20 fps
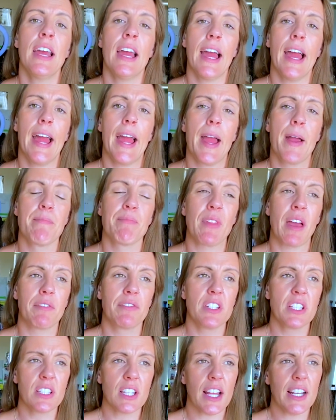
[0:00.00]
I've
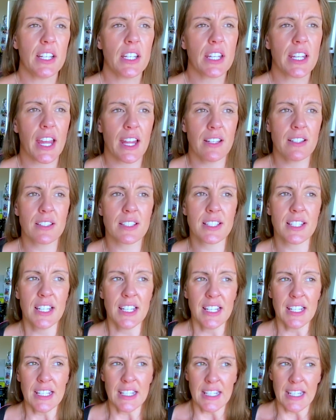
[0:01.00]
decided against
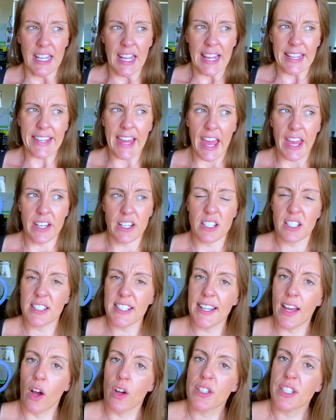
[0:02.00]
getting a
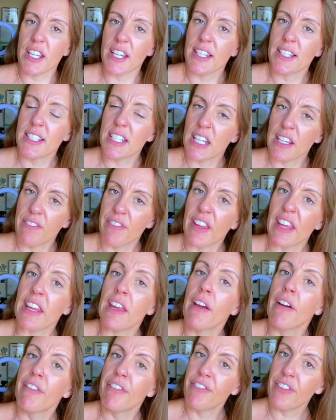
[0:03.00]
CRT TV
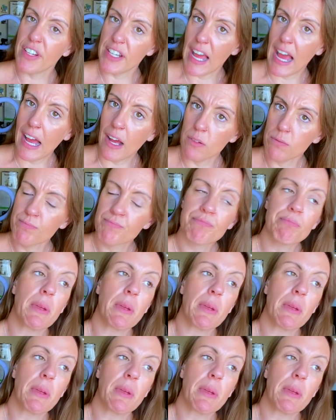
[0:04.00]
for now,